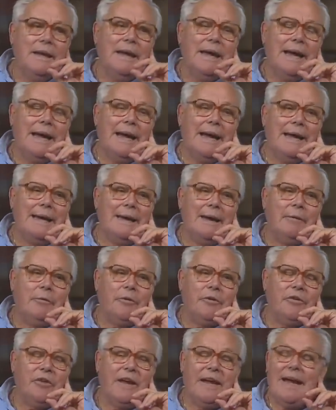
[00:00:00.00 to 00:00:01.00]
and I
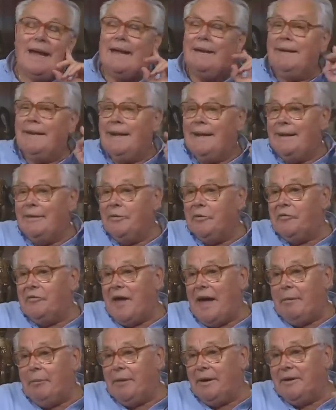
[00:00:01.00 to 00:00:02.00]
was again in the
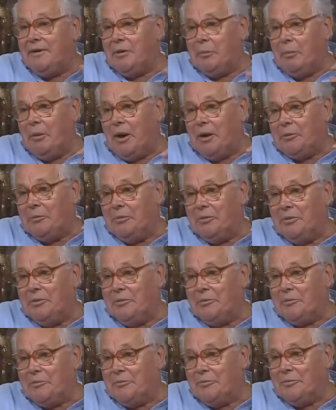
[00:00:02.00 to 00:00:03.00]
fabric department
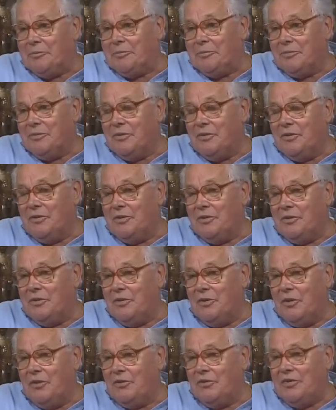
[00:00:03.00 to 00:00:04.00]

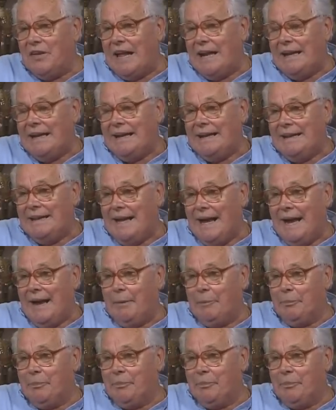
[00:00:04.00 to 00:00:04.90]
selling there.